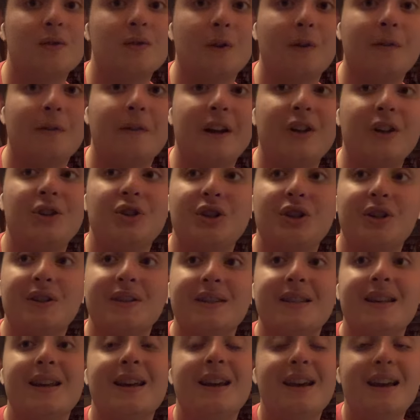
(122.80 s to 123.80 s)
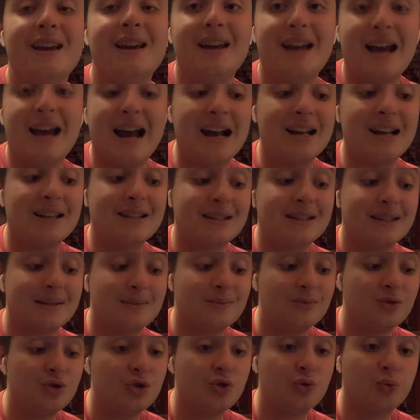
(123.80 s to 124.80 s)
for vengeance has
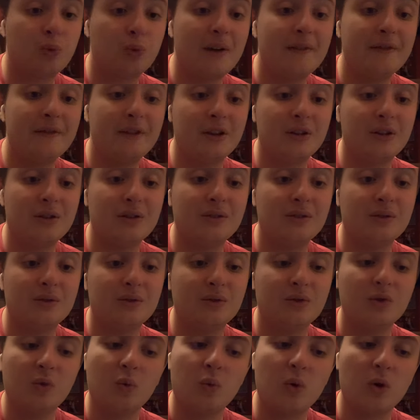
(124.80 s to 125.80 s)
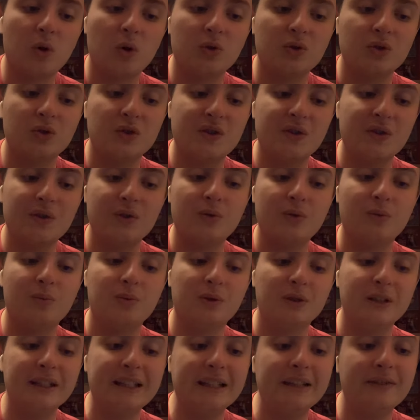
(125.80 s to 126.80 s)
driven the world to
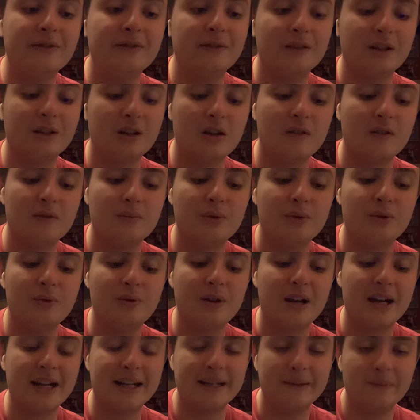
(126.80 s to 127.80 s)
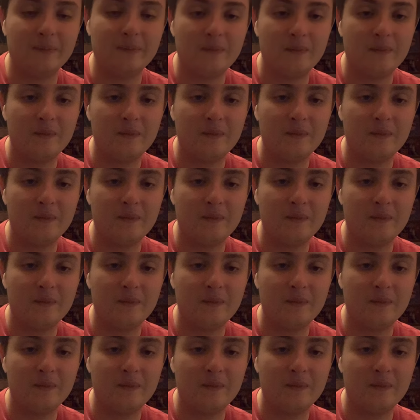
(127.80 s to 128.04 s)
believe of Moon Knight.